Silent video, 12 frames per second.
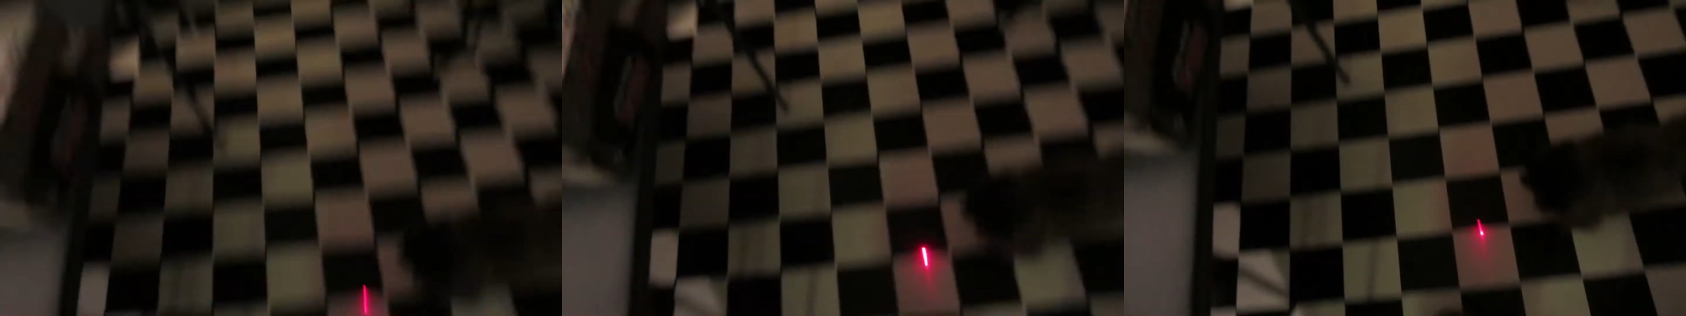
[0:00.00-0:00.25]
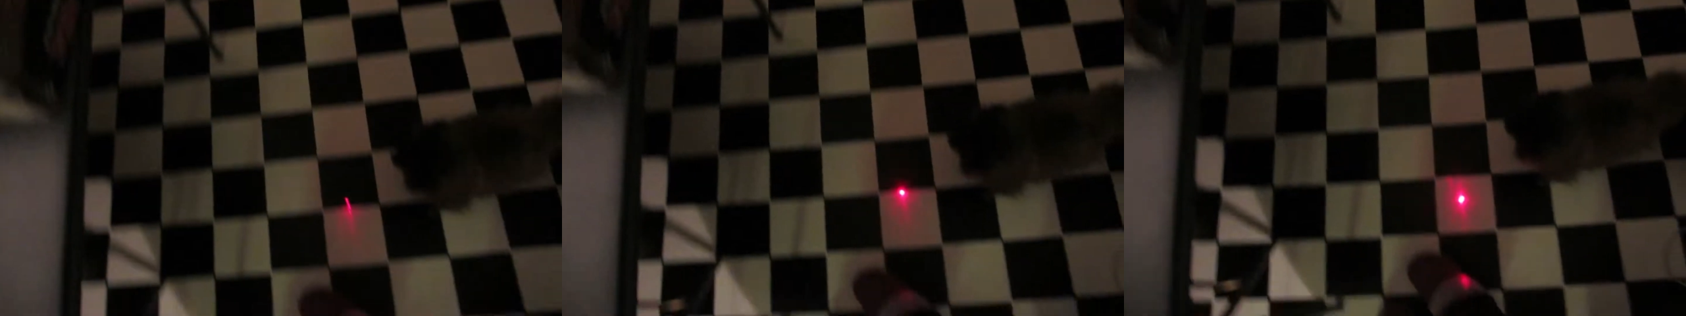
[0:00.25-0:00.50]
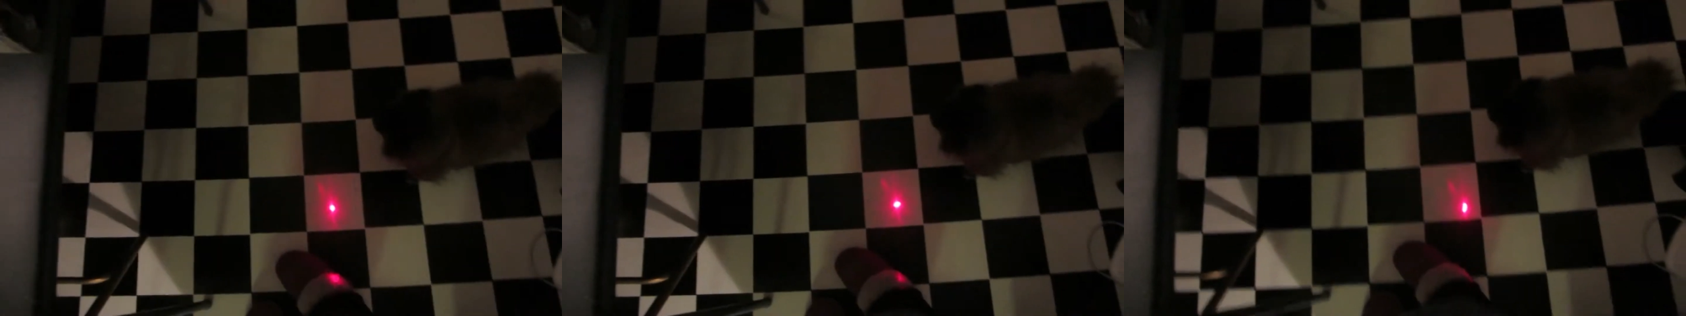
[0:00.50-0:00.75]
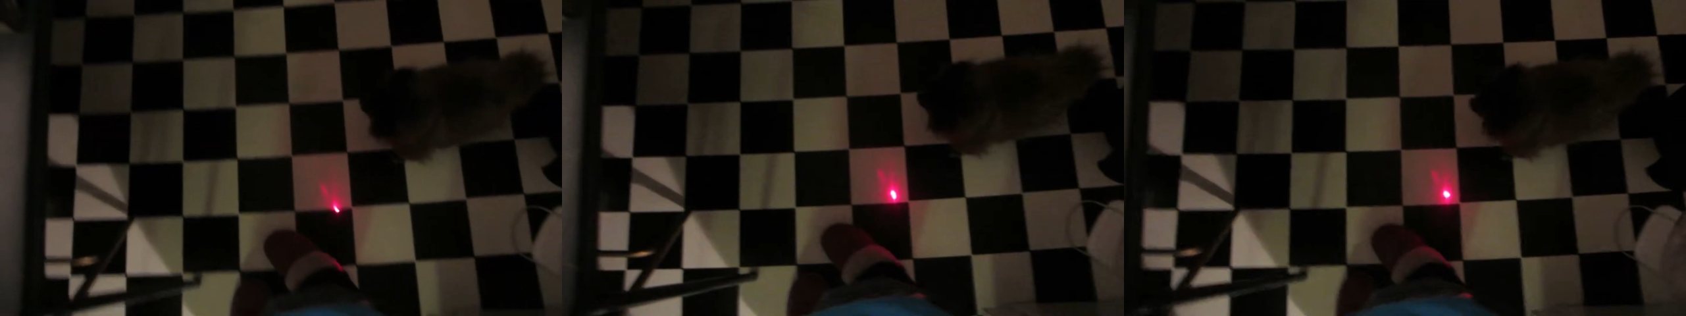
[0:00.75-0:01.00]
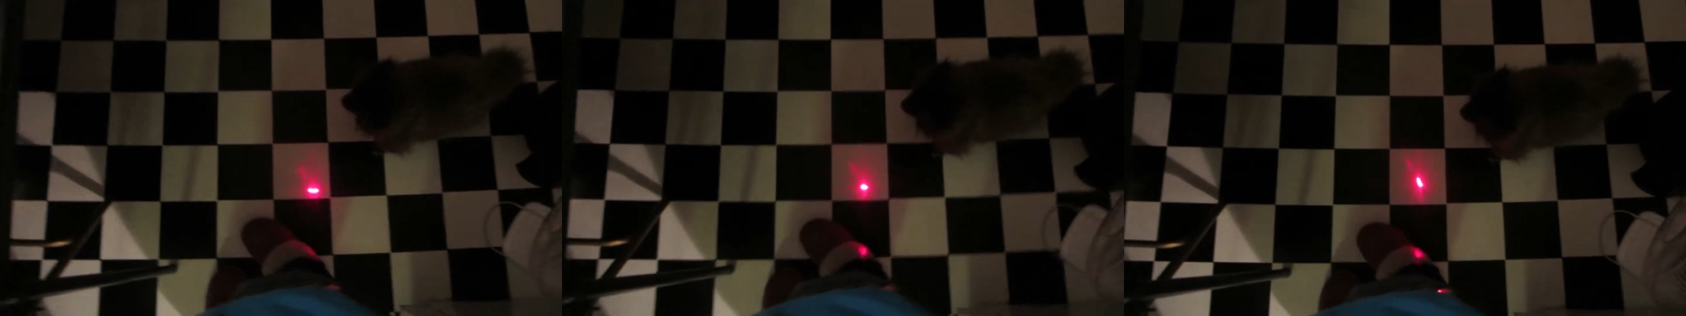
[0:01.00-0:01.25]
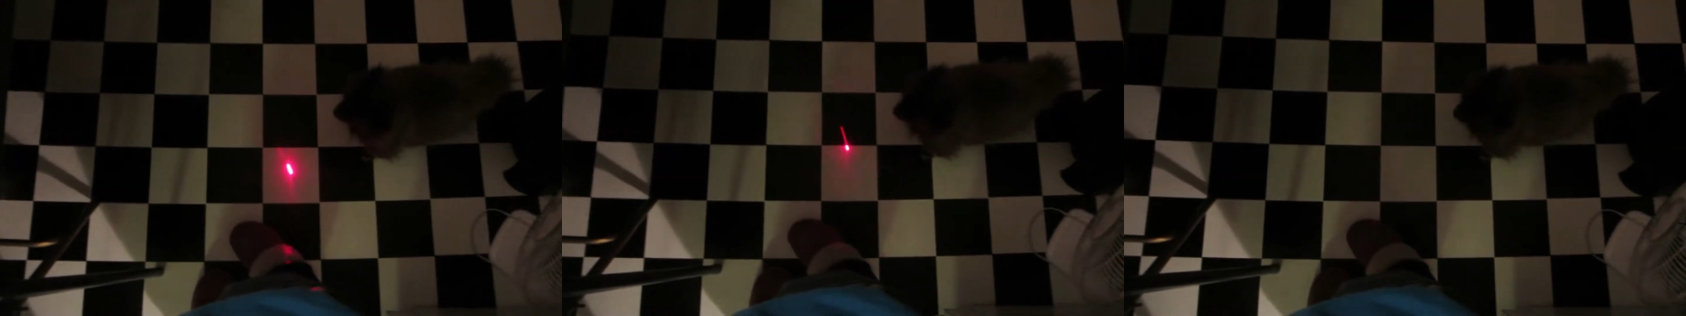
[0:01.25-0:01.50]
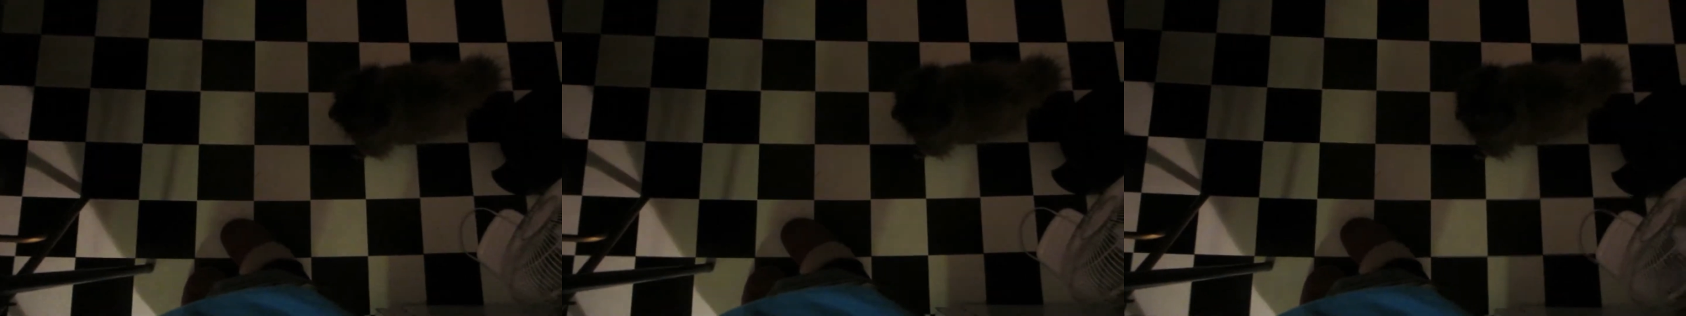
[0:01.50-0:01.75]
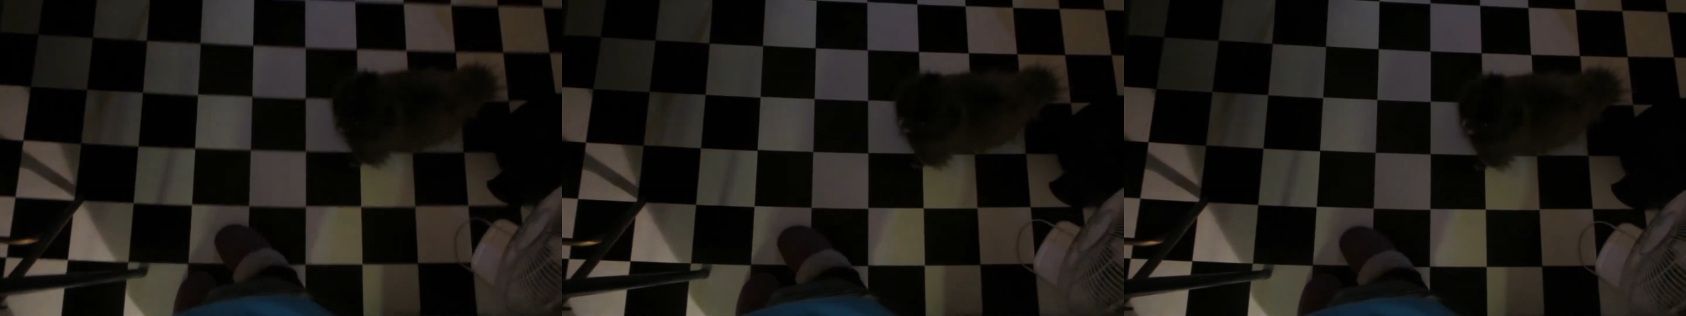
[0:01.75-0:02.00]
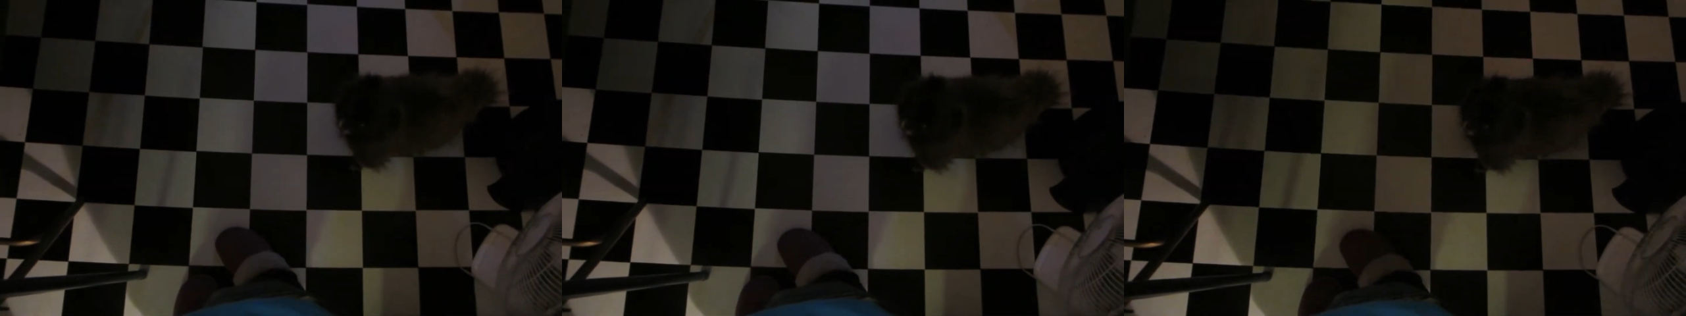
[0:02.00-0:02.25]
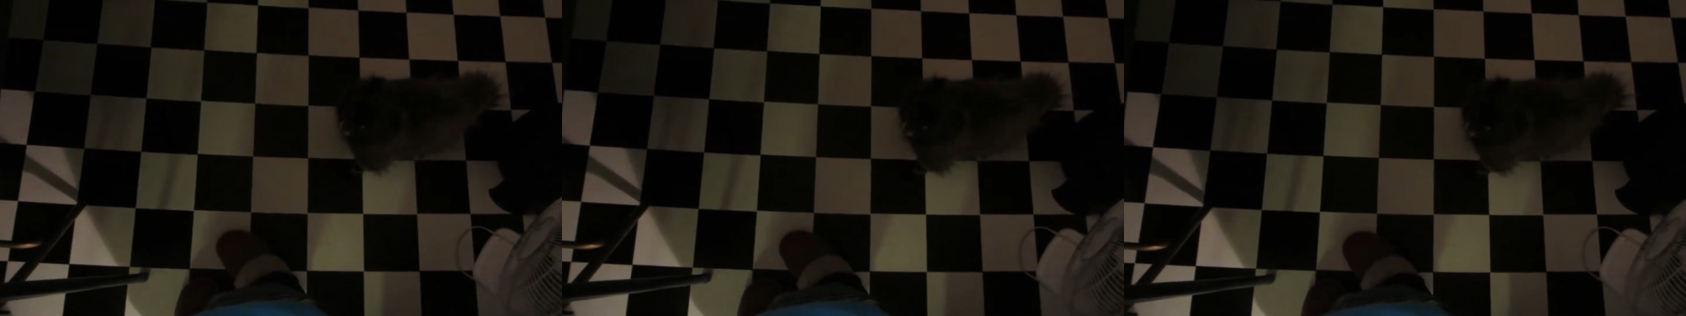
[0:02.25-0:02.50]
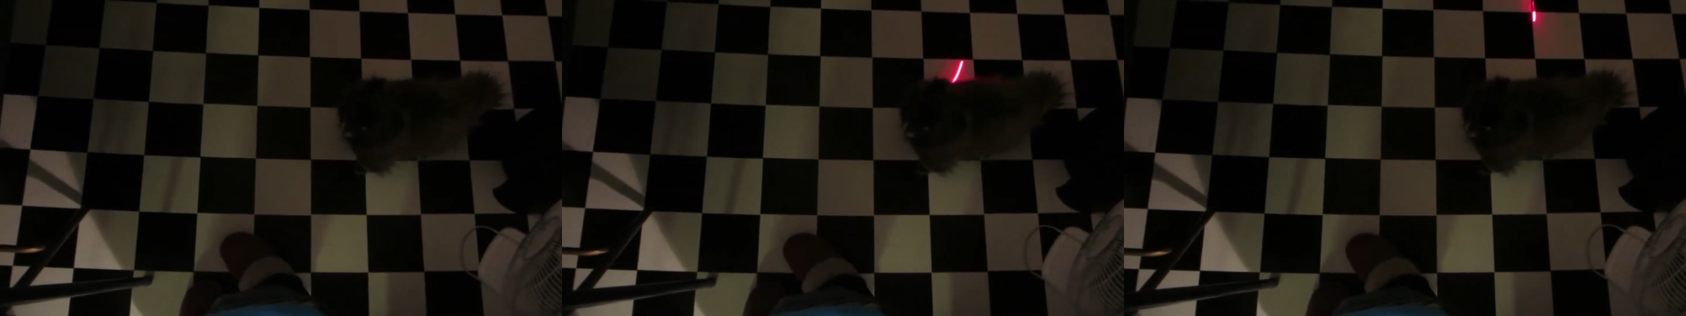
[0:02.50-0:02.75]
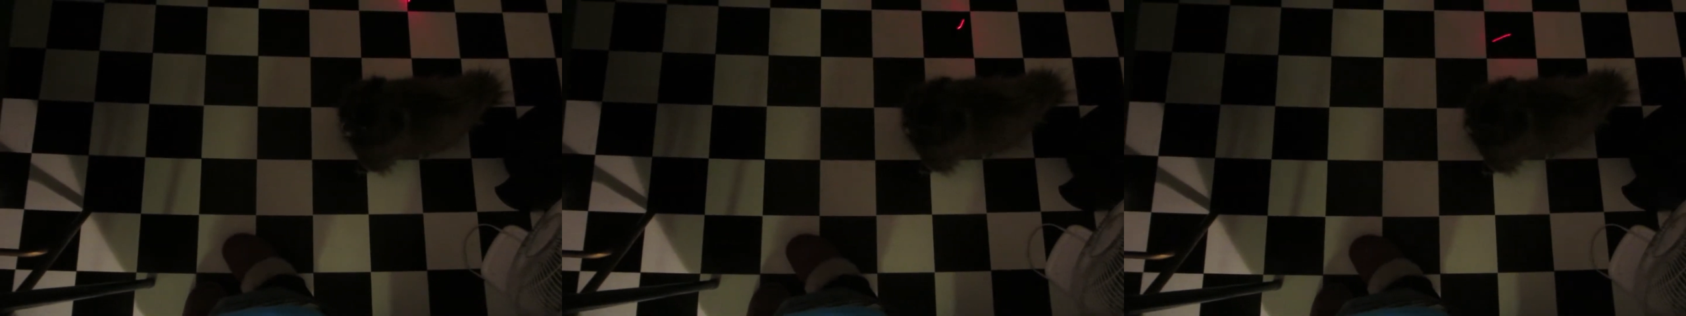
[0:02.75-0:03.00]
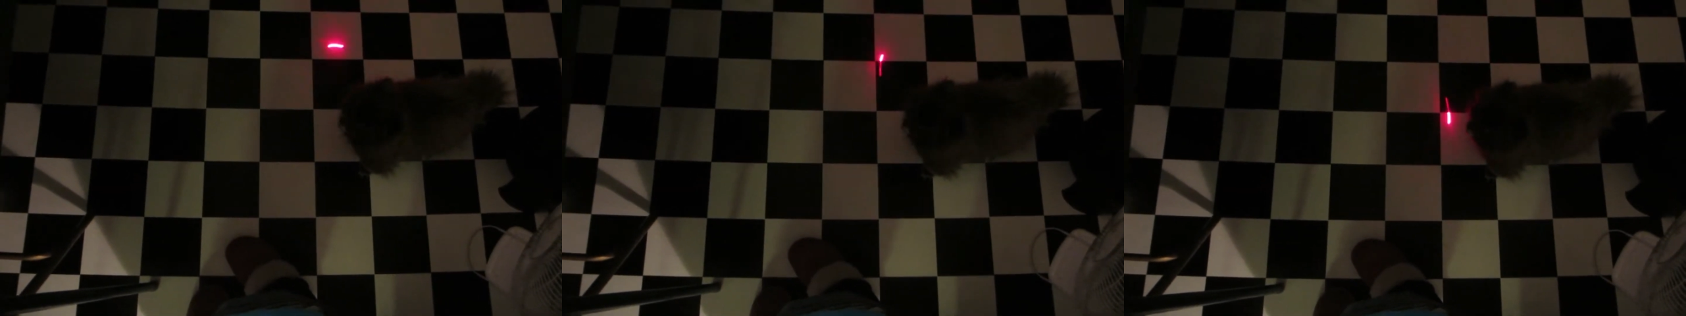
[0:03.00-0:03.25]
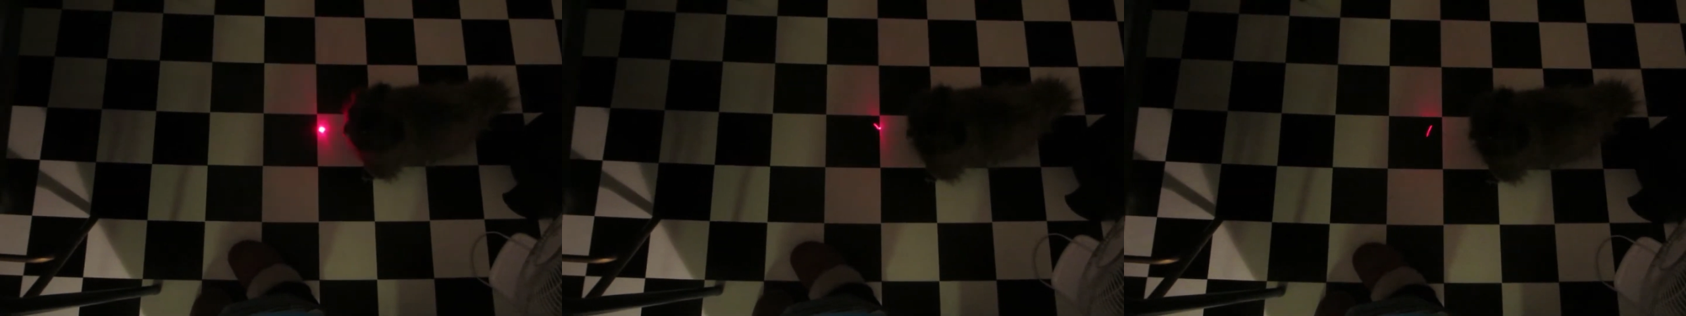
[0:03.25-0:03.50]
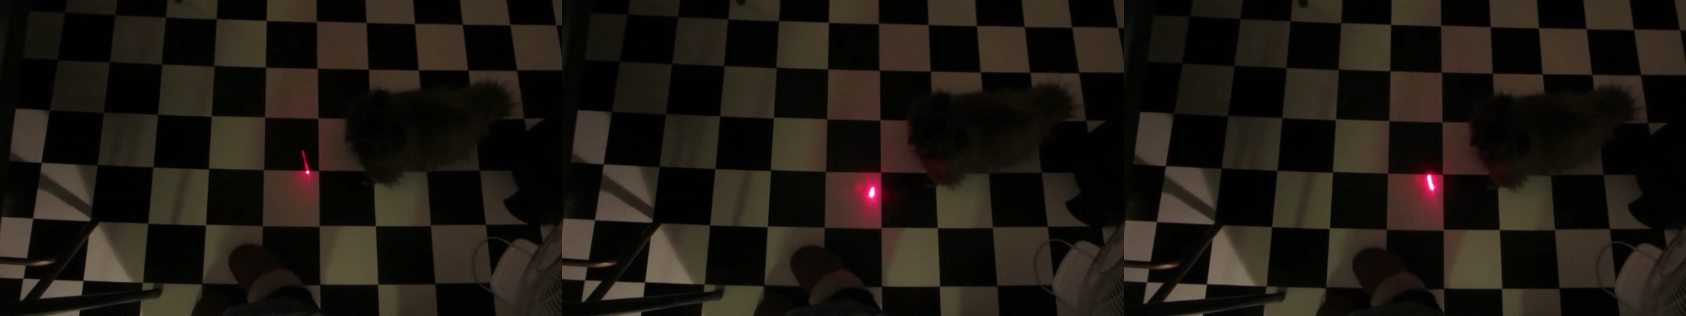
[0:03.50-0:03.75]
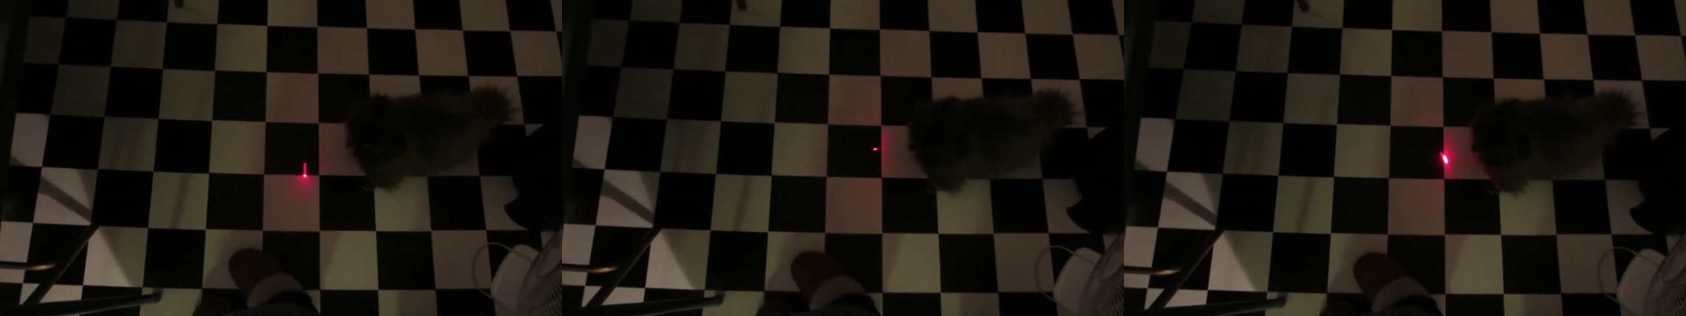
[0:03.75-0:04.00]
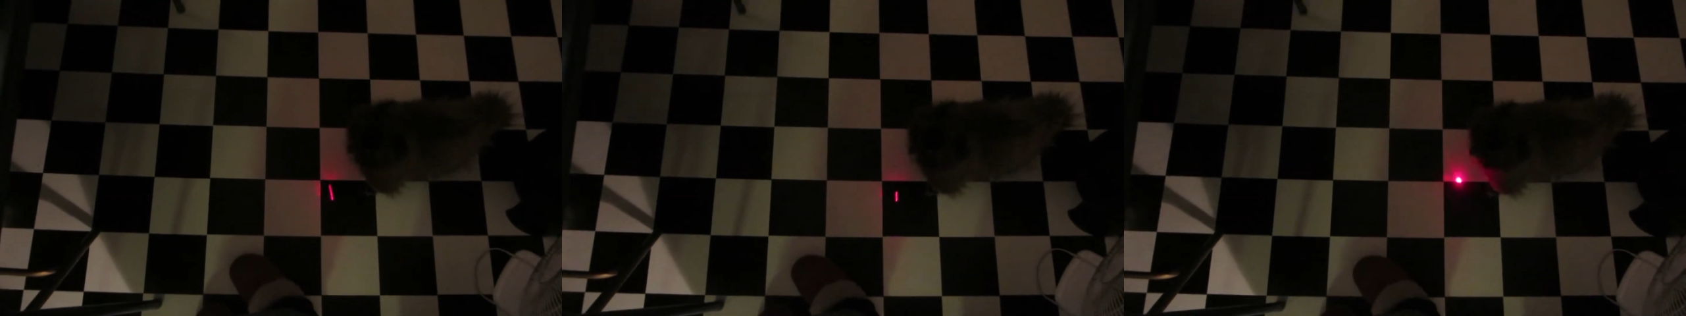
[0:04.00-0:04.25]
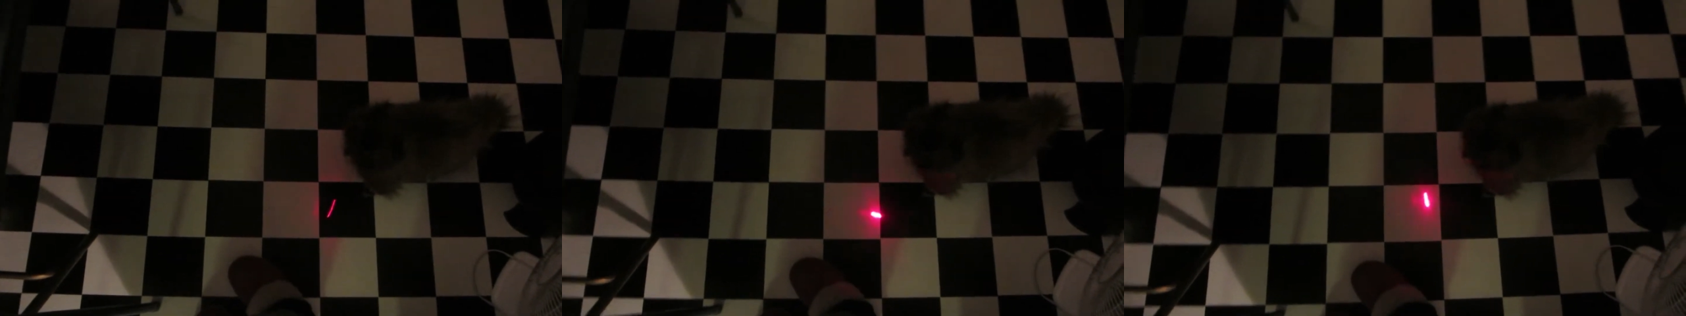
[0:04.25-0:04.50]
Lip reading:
[unreadable: no face in view]